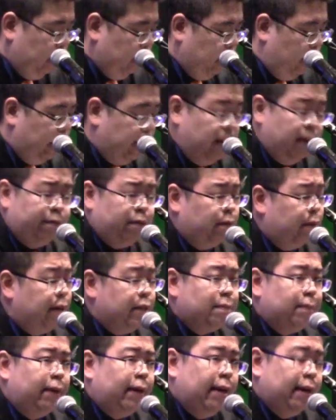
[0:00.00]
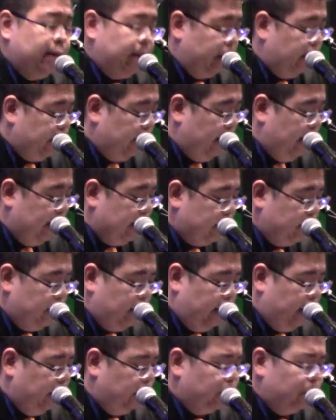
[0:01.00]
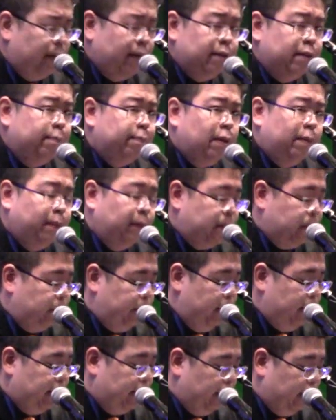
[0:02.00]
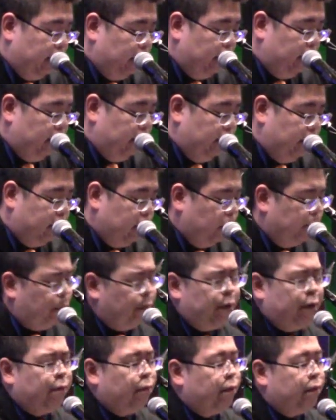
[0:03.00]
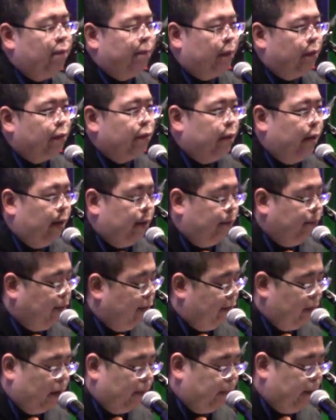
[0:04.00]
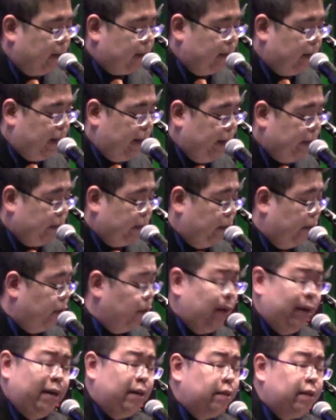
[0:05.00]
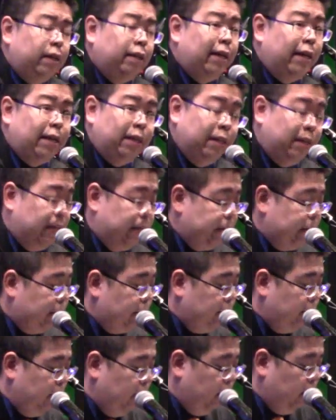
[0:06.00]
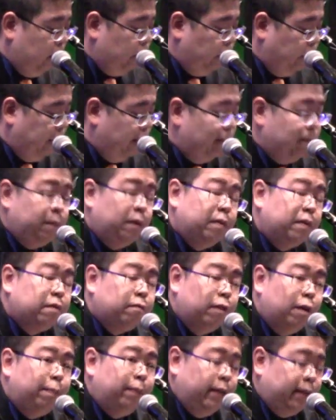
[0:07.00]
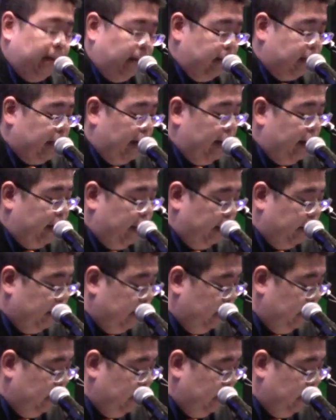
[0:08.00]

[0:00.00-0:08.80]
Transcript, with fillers: I never raised my hand in class, and I dreaded public speaking, uh, to the point where the mere thought of giving a presentation or doing anything like this would leave me with crippling anxiety.